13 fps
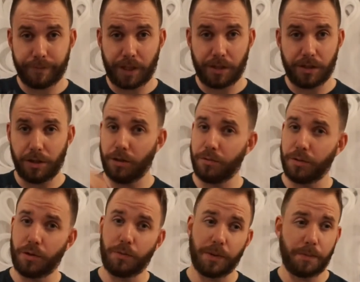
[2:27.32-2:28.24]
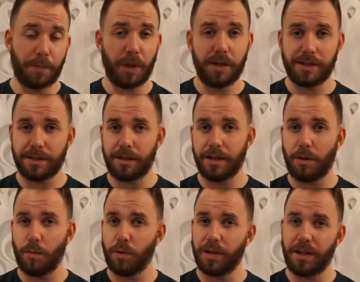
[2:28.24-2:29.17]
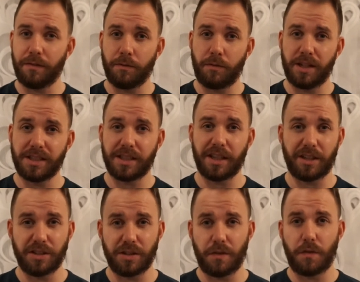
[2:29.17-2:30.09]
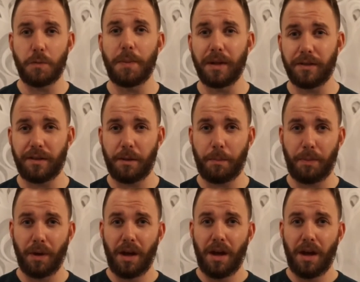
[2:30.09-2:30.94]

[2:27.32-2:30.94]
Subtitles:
I salute you, but personally I wouldn't even risk it, because if you built up